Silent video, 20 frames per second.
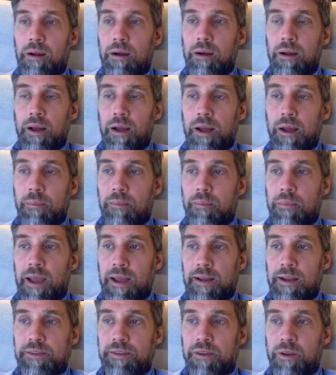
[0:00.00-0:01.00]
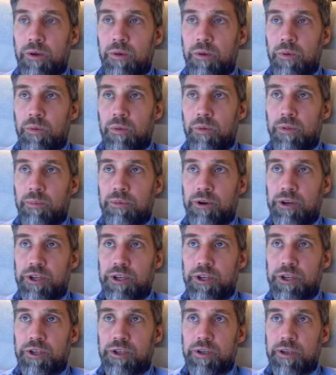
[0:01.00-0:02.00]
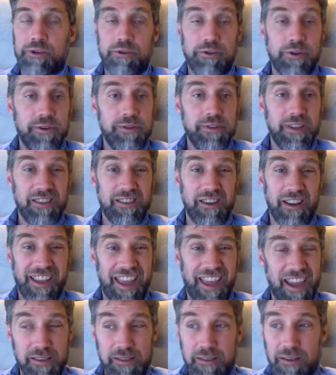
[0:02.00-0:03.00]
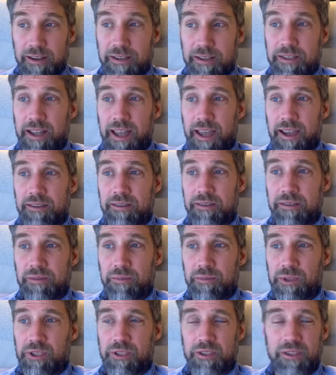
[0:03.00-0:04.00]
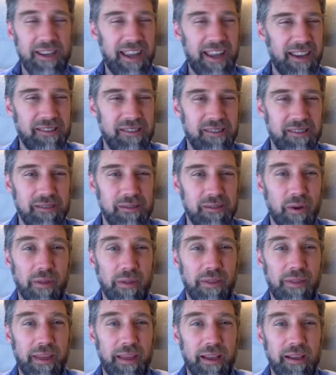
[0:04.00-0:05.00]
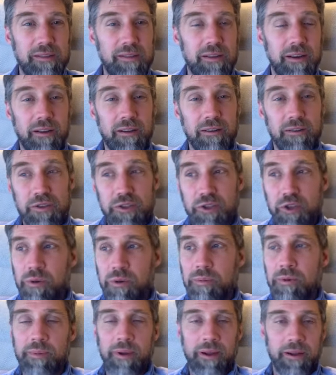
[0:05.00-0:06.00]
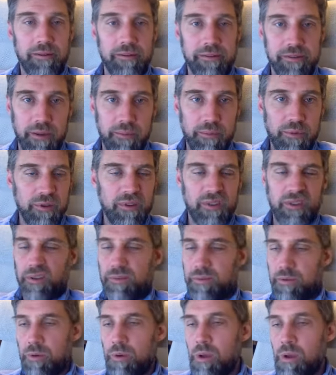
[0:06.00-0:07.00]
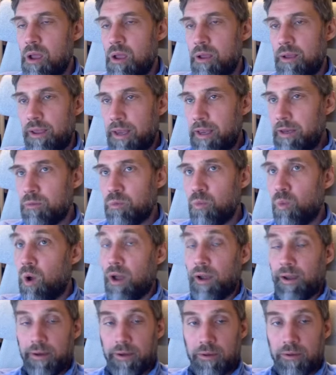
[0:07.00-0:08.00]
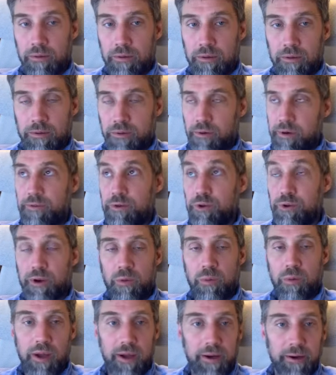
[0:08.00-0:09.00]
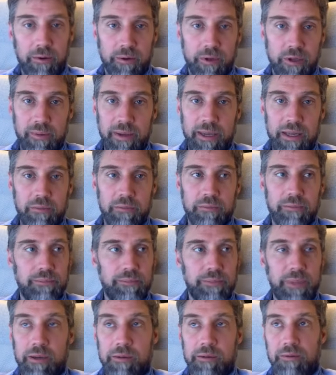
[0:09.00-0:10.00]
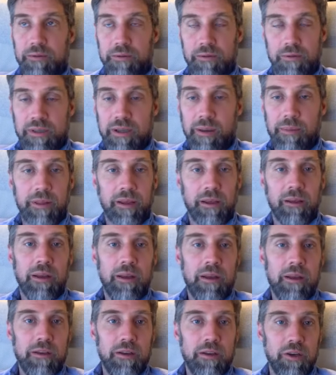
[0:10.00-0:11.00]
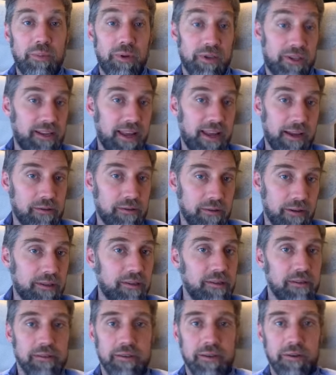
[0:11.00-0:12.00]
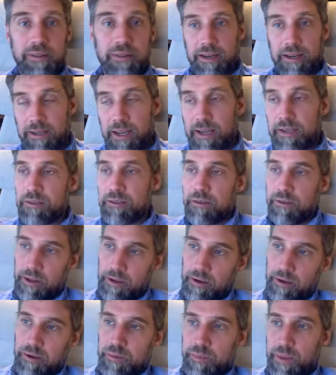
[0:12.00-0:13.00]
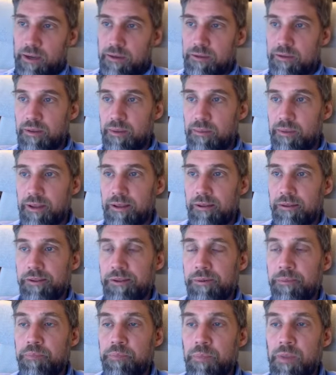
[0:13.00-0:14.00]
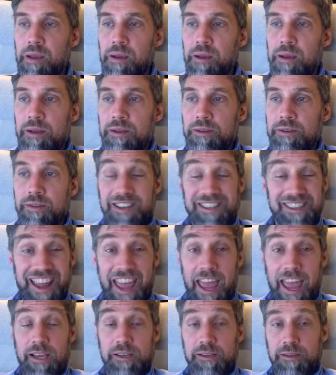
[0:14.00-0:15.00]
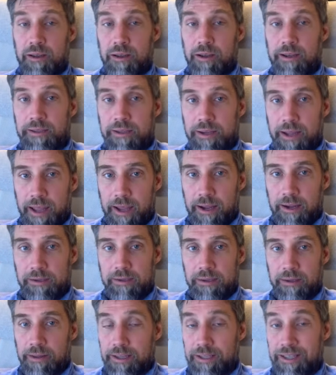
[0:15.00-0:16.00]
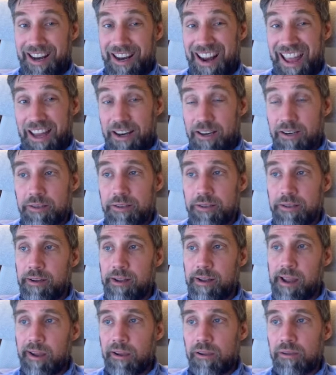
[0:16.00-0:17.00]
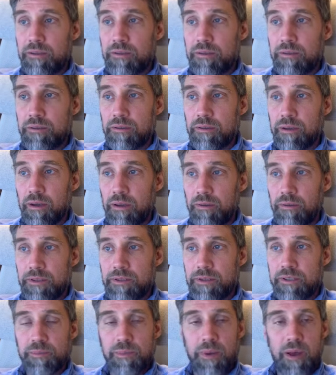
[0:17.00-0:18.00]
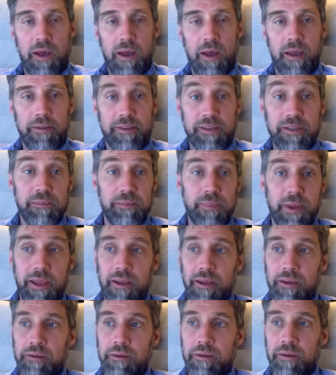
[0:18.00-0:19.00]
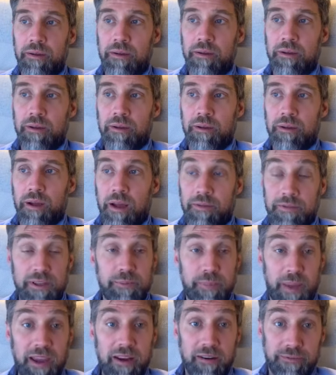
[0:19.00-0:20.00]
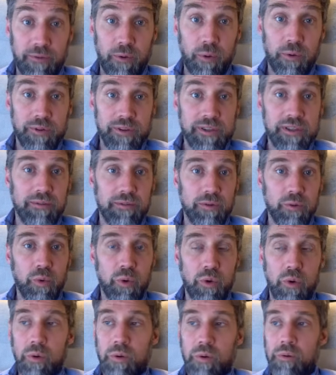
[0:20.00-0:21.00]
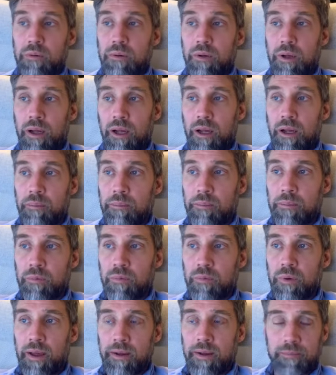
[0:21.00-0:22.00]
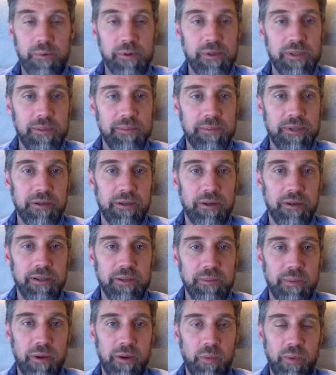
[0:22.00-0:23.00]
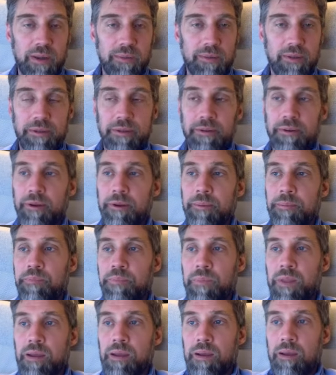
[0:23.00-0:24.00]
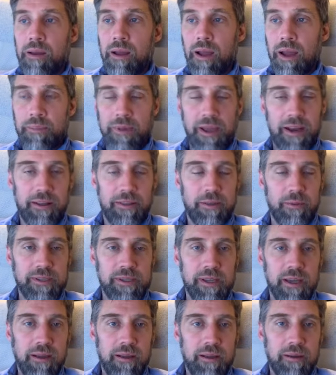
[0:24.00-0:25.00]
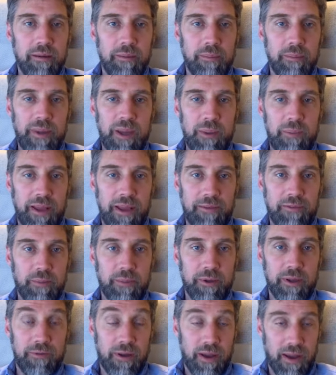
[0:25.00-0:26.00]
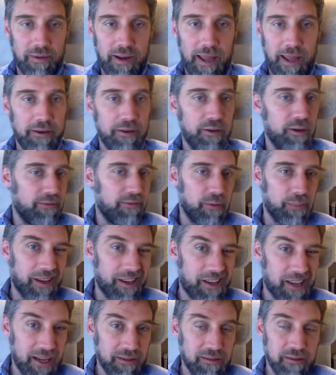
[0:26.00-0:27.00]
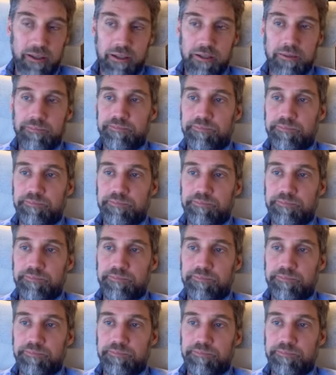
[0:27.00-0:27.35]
And so the British introduced things like excise tax, which is taxes on things that are consumed by consumption. So if you eat wine, sorry, if you drink wine or you eat pickles or something, you'd put a tax on it, and so tax then goes back to something else. So there's an excise tax and there's a land tax. This paid for the Civil War, and was subsidized by William III. In other words, people have to, if you have land, you have to pay tax on it.